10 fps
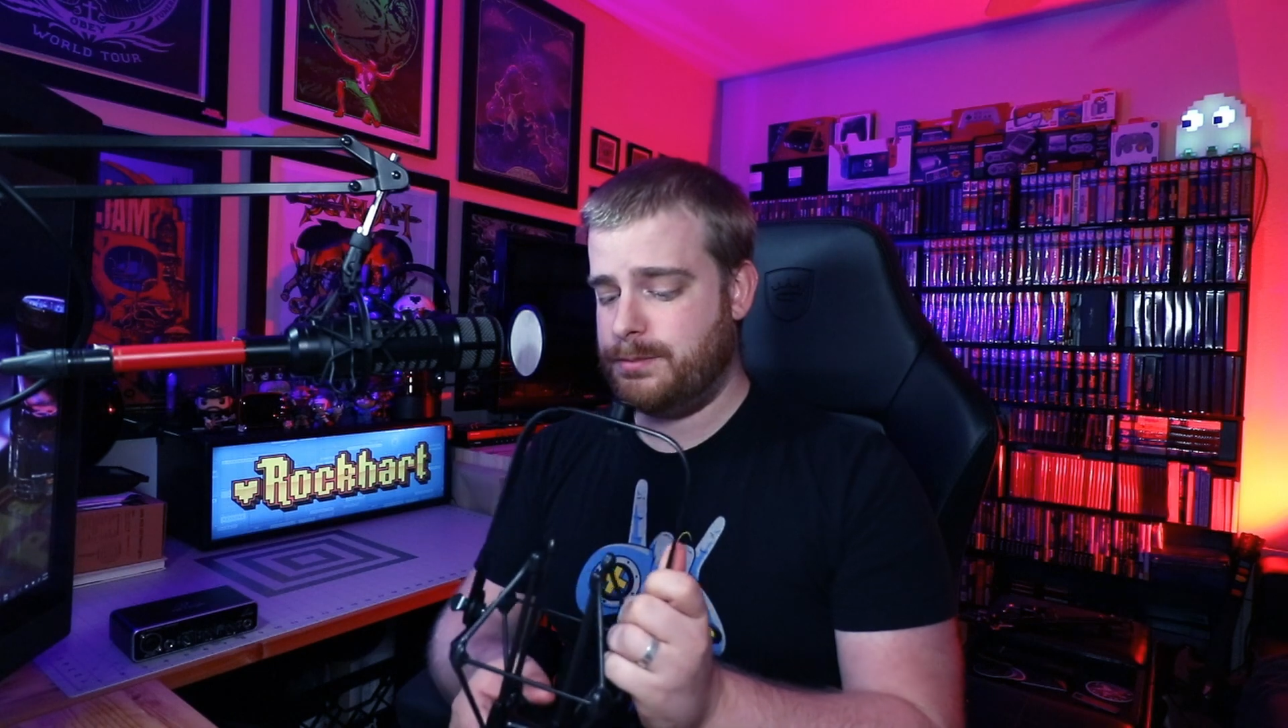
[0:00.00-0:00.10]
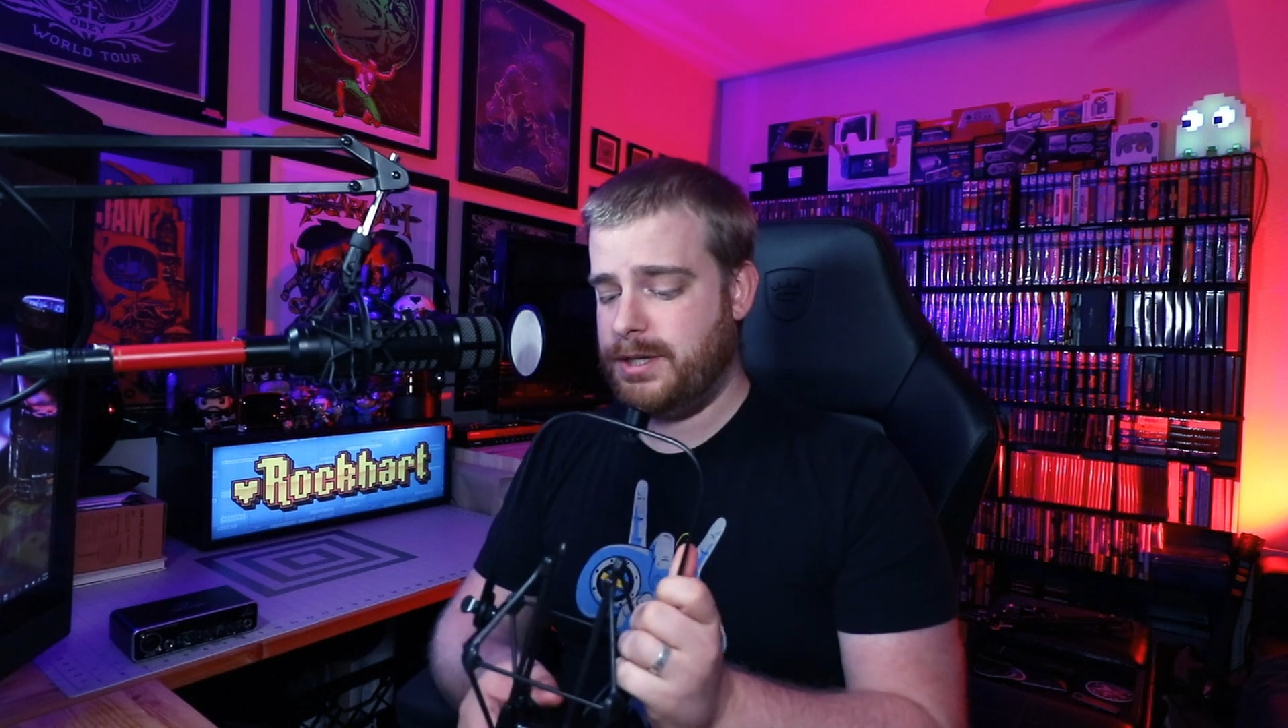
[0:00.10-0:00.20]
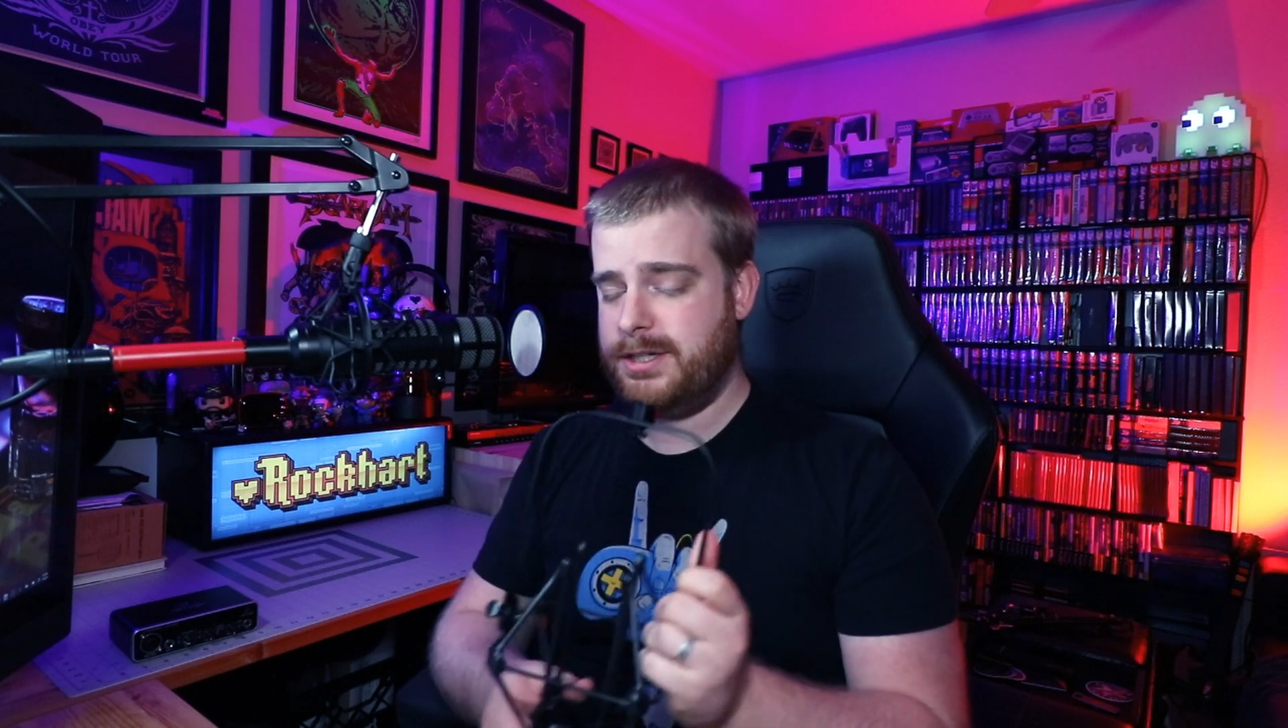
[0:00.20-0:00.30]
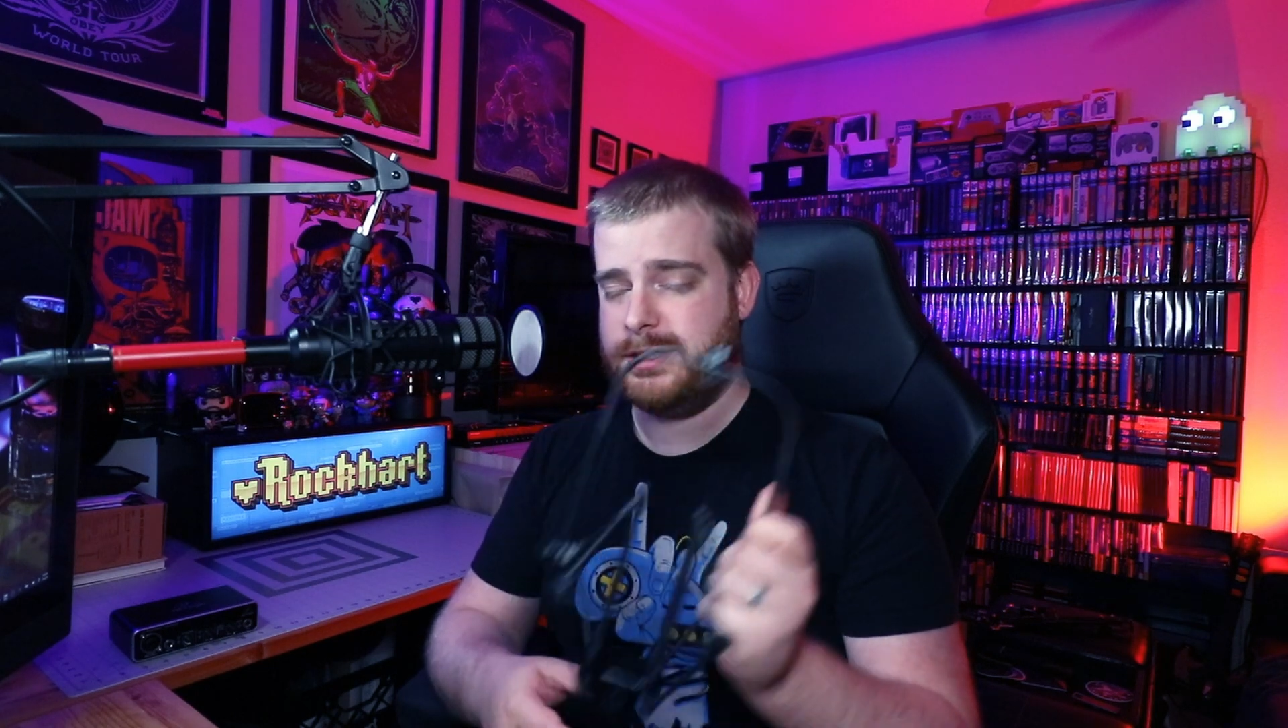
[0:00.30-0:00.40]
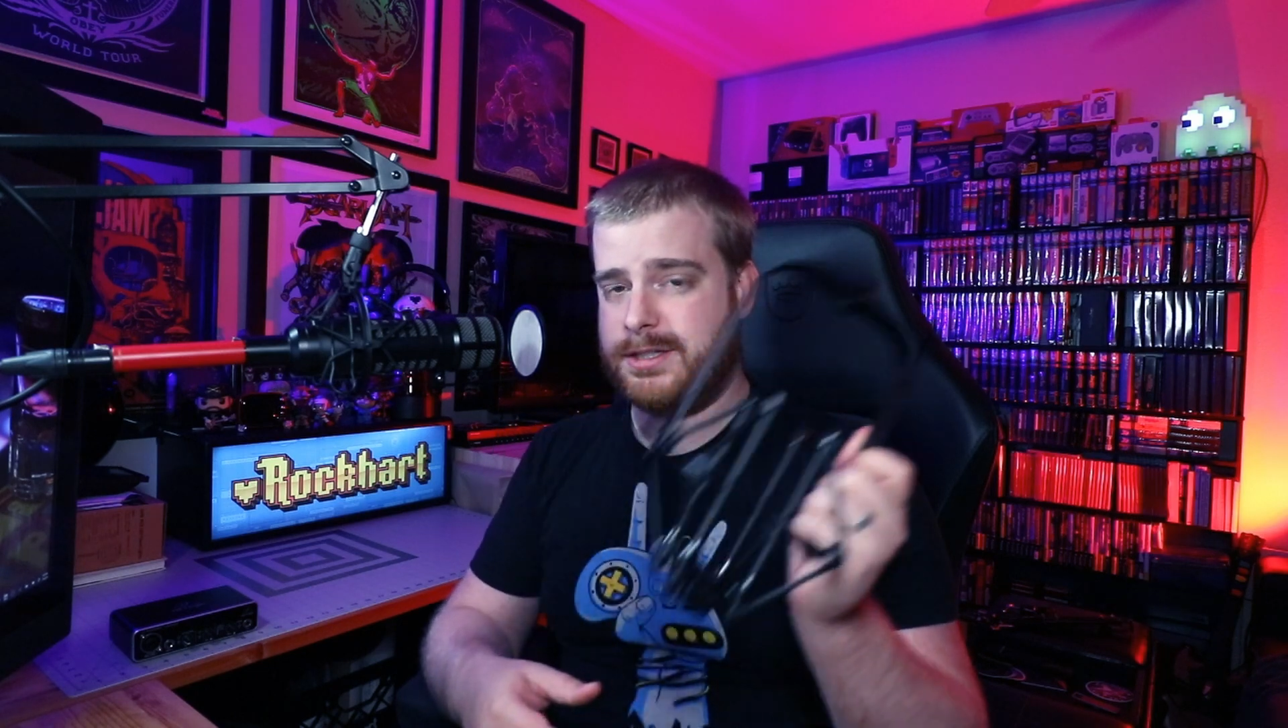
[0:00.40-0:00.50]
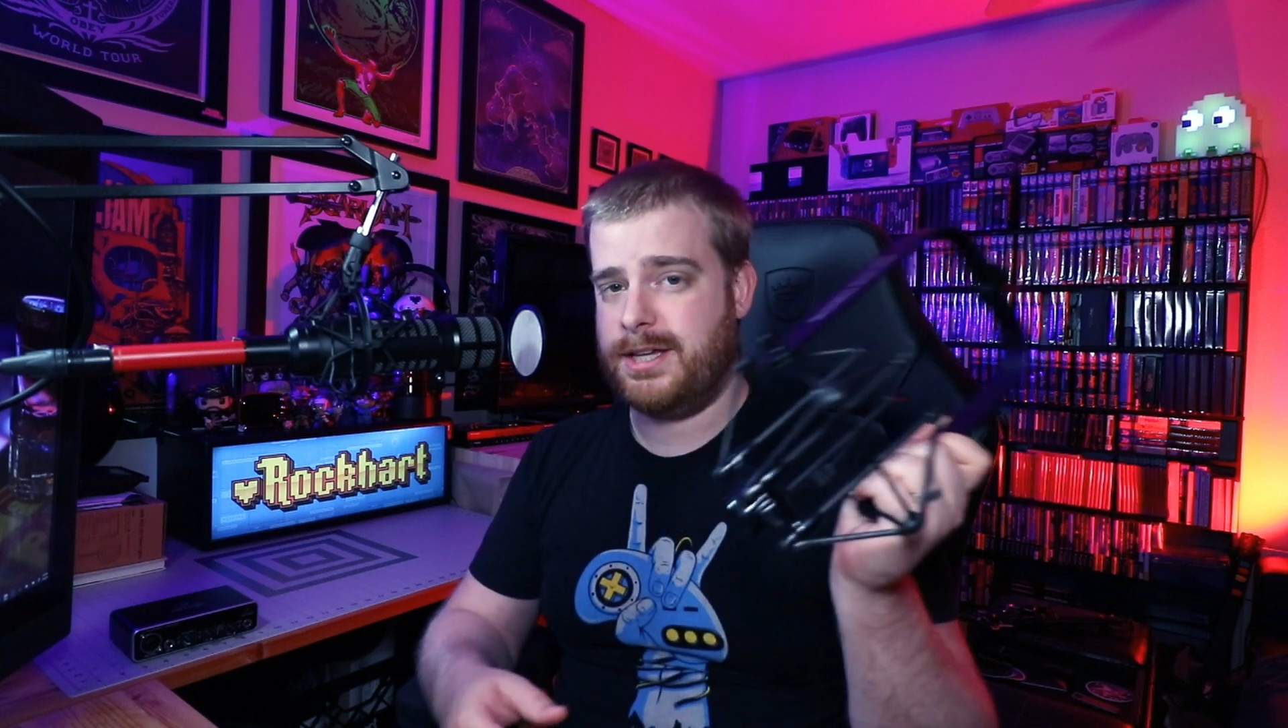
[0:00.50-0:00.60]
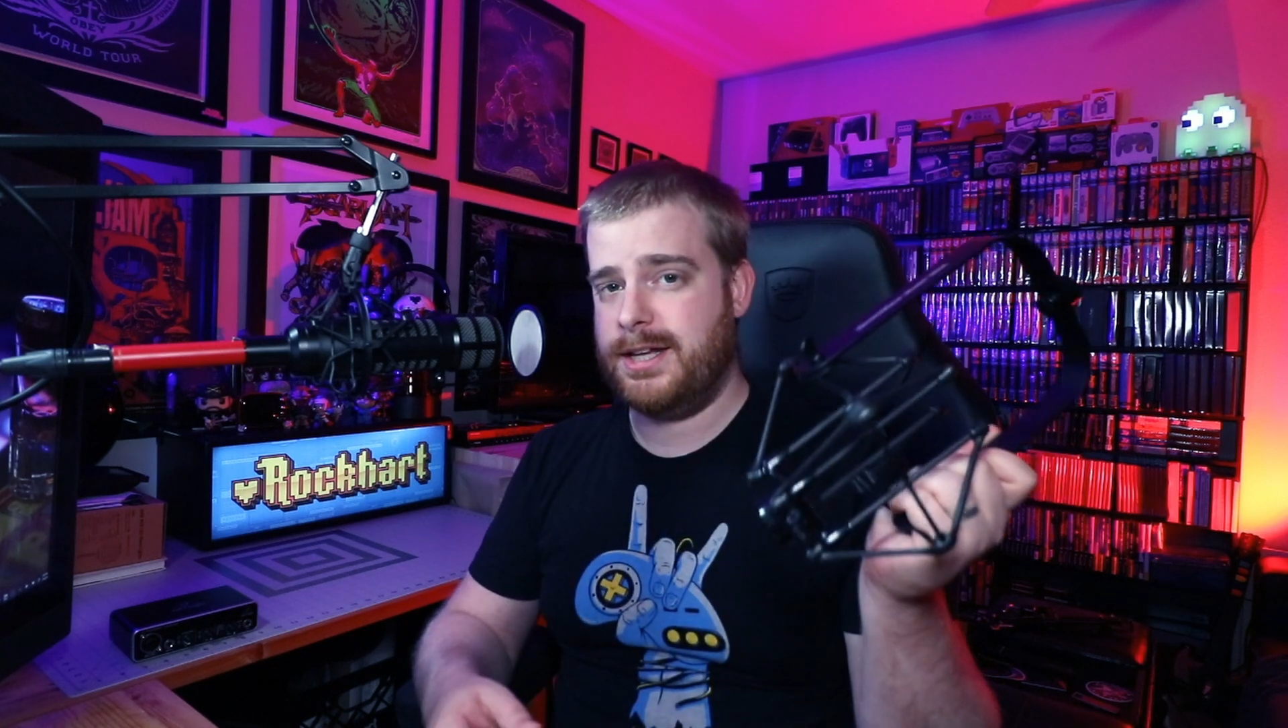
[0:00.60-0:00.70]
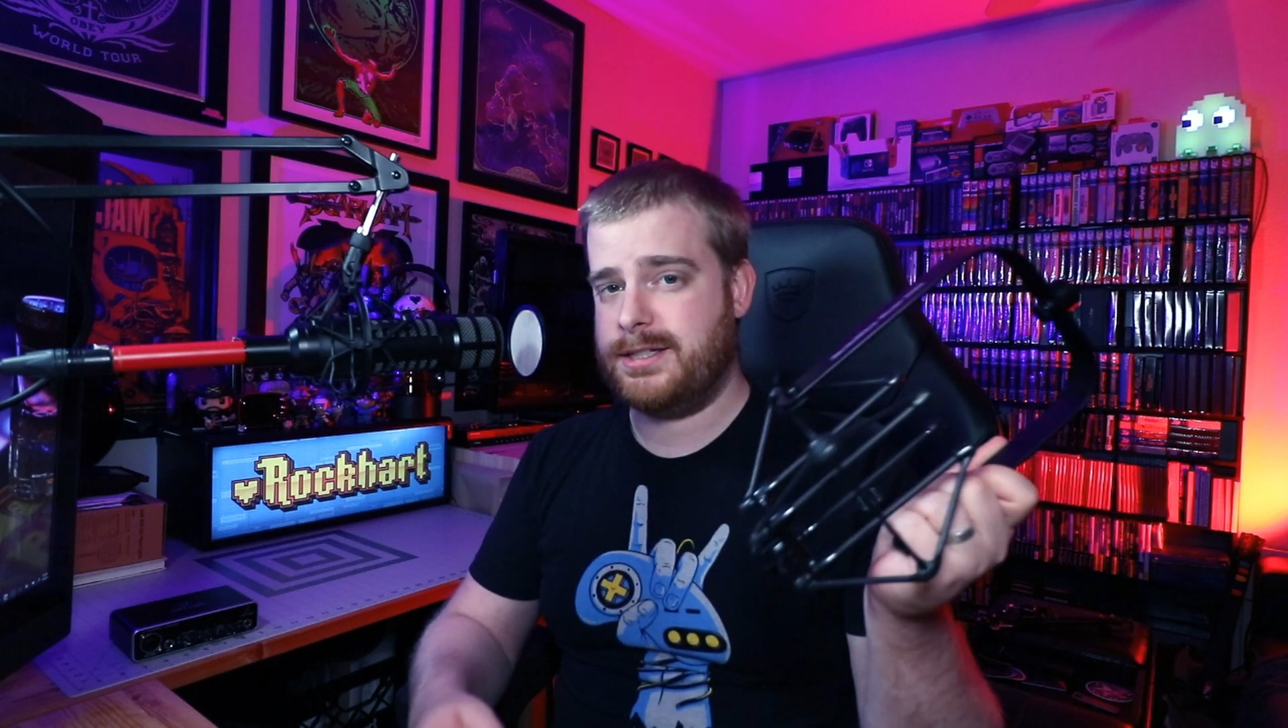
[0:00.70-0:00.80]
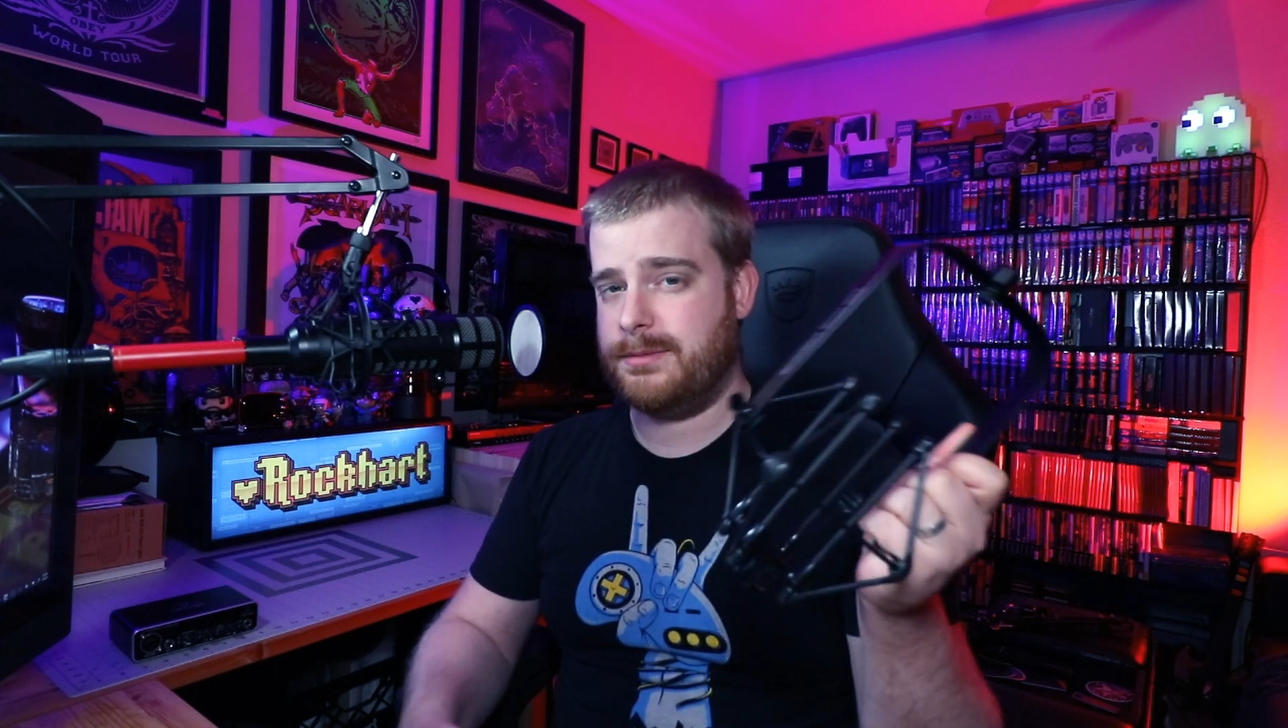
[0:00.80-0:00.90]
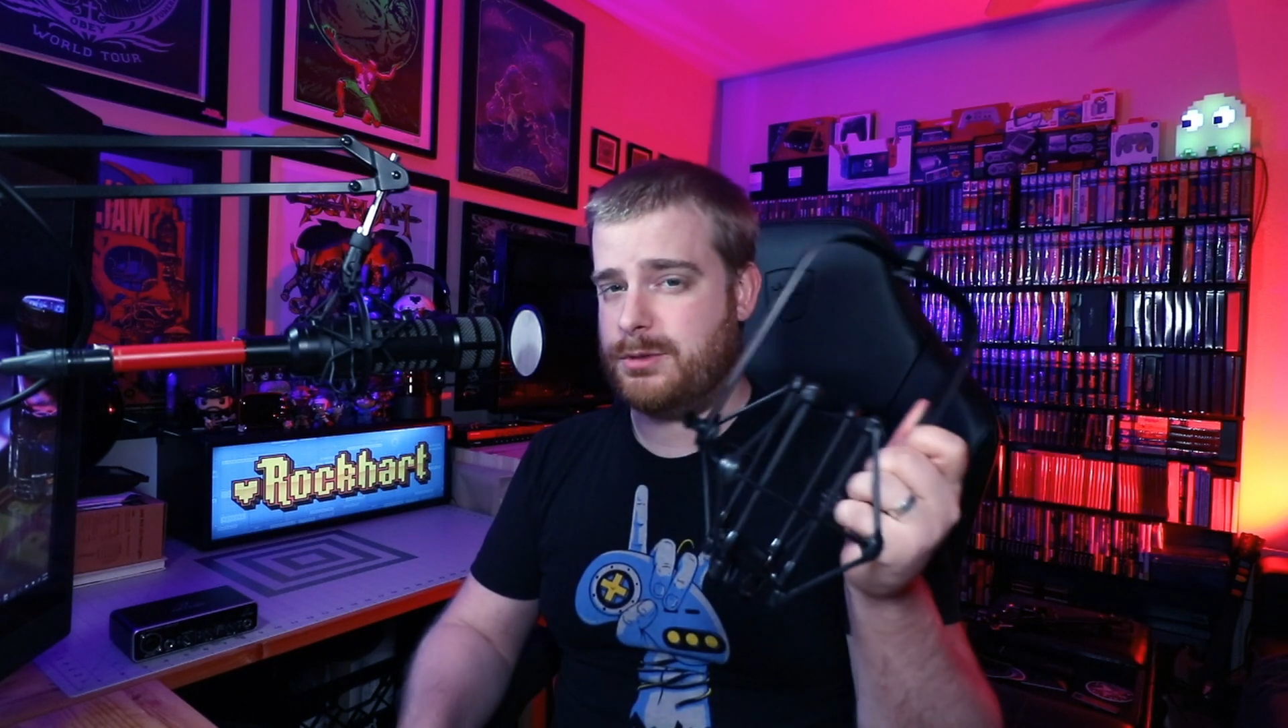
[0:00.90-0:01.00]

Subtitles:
but it just takes